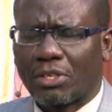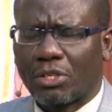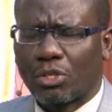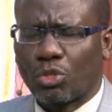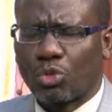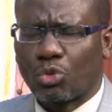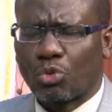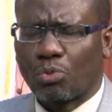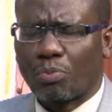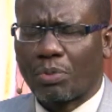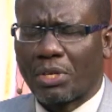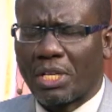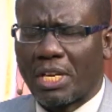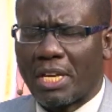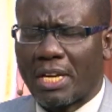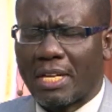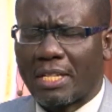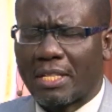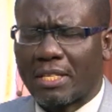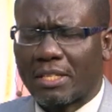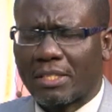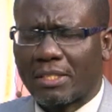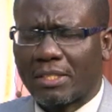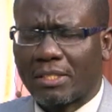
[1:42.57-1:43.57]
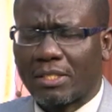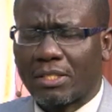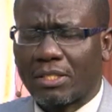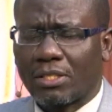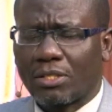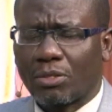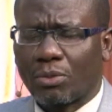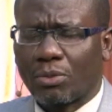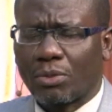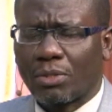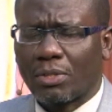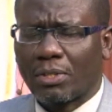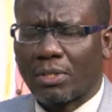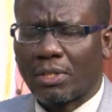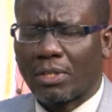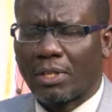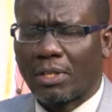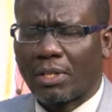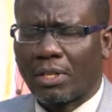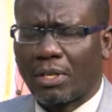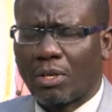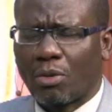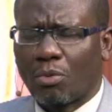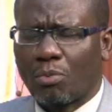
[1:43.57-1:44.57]
As we begin this season,
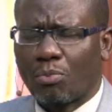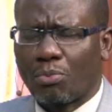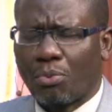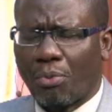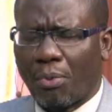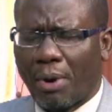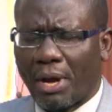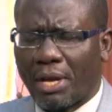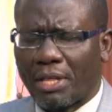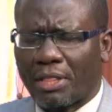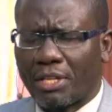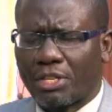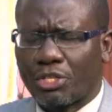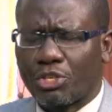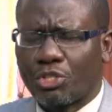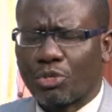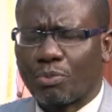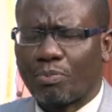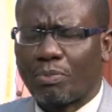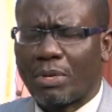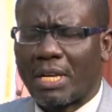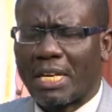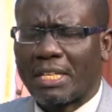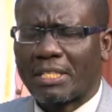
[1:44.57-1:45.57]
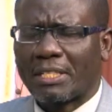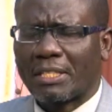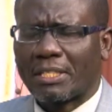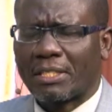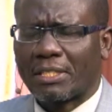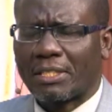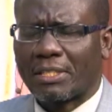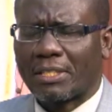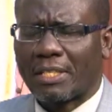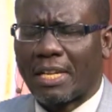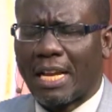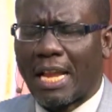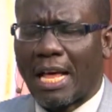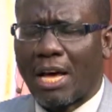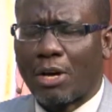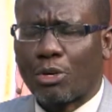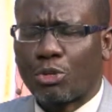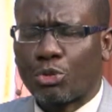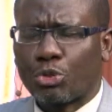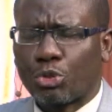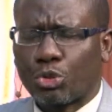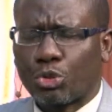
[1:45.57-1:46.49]
pray that you bless us, allow your